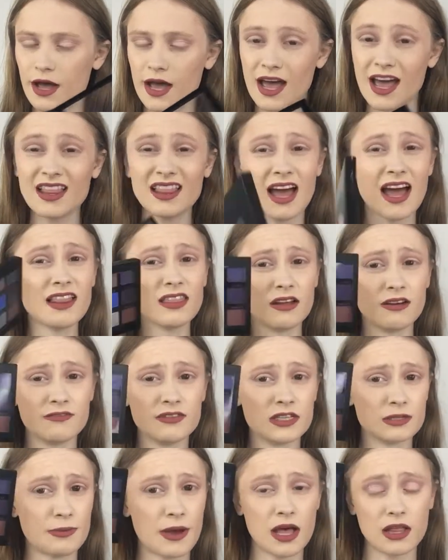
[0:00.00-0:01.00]
I love
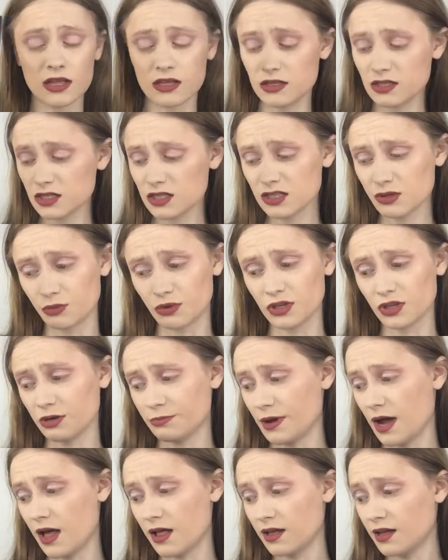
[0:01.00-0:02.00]
this palette. This is a really good
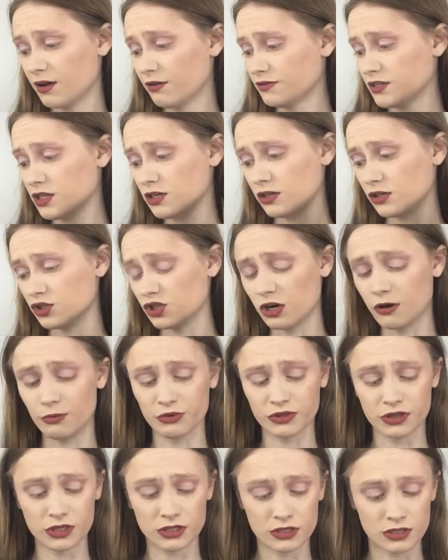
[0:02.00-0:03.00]
palette. e.l.f. did a good job with
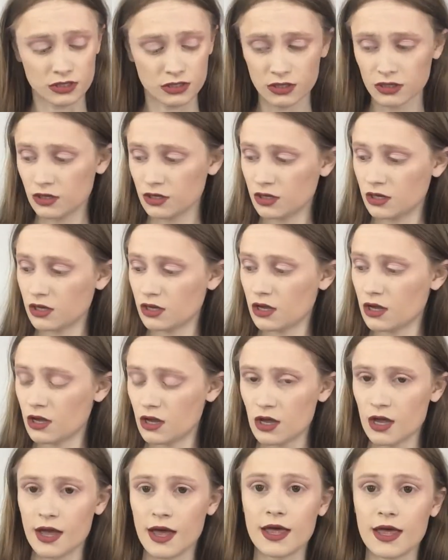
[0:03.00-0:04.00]
this.
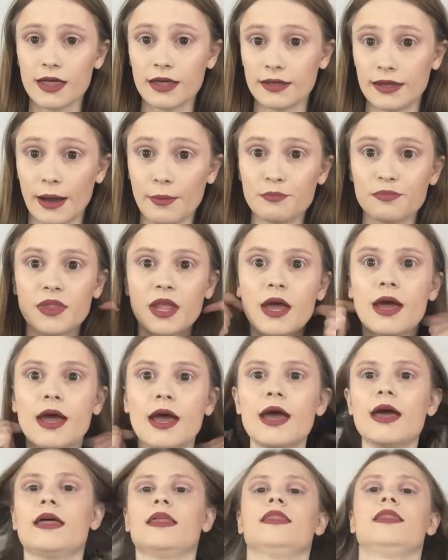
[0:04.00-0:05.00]
Yeah.
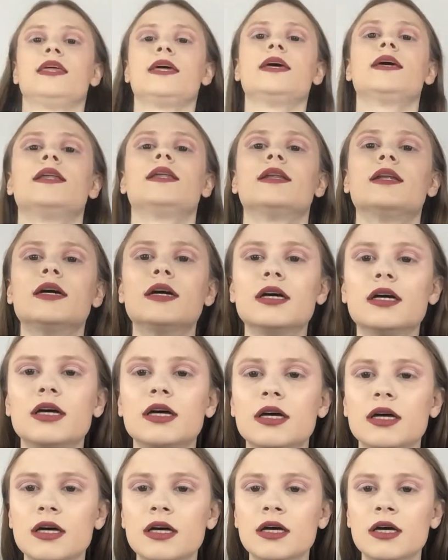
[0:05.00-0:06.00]
Then
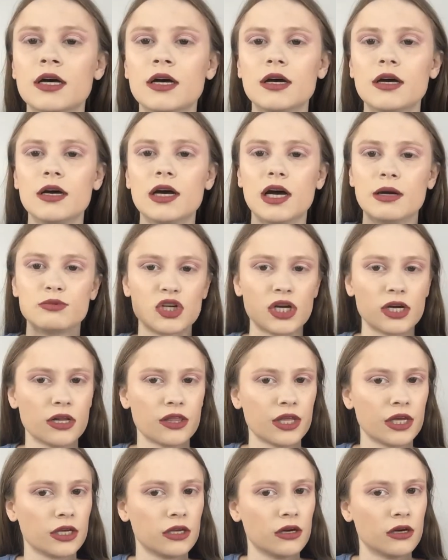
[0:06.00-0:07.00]
I'm trying to
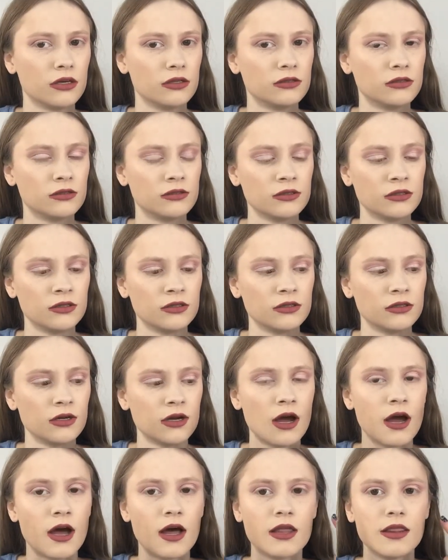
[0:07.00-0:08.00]
think, y'all.
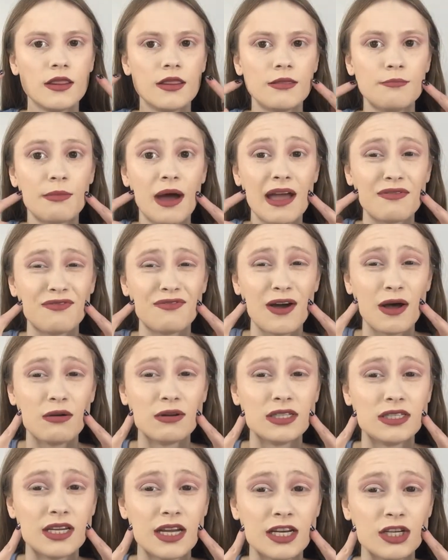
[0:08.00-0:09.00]
My
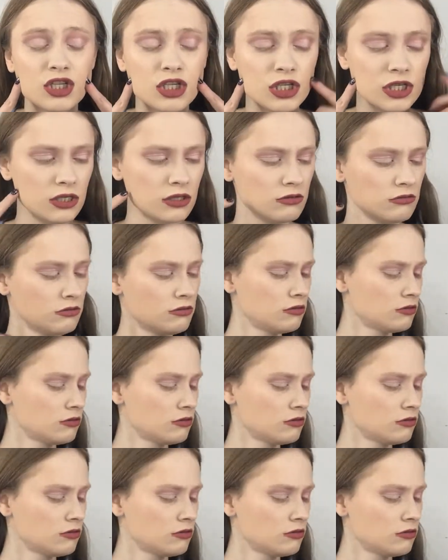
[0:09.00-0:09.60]
foundation.